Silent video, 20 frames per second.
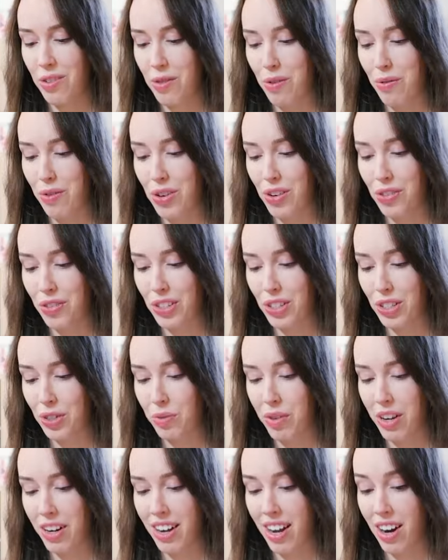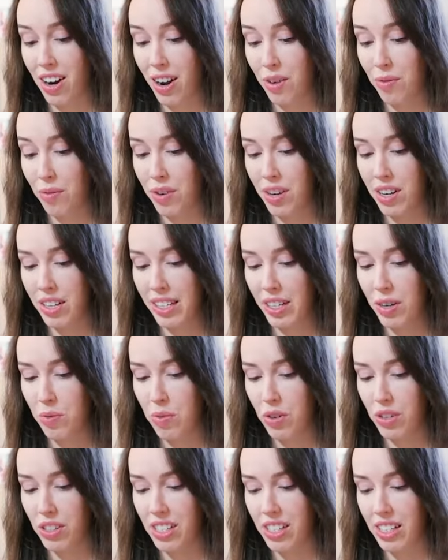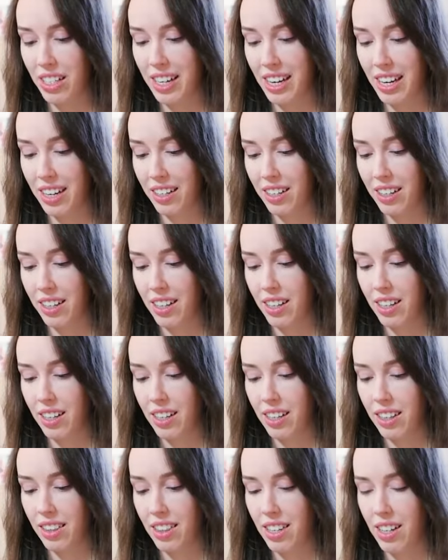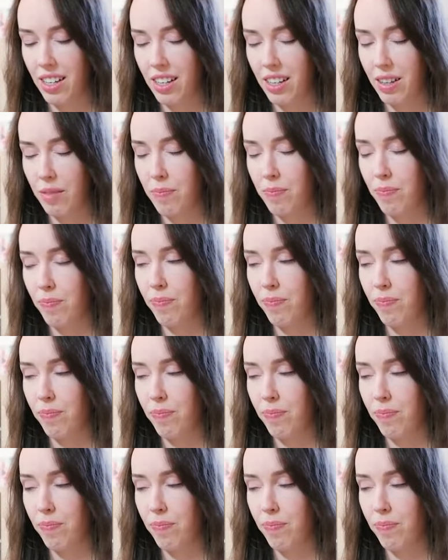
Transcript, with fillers: we've got this one and I really want to get the